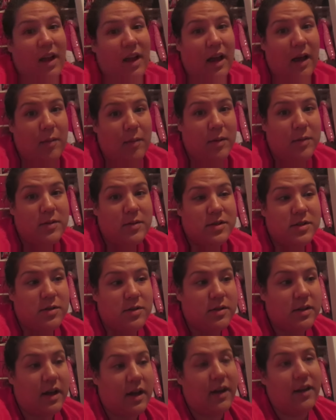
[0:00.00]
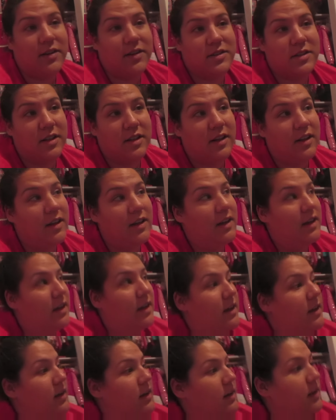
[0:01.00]
Emmy was too tired to
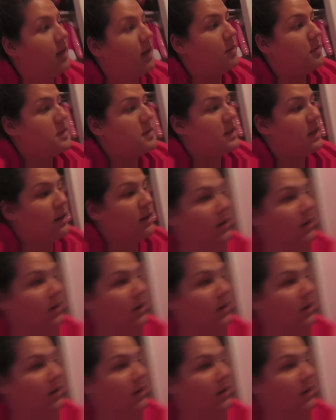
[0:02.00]
come sing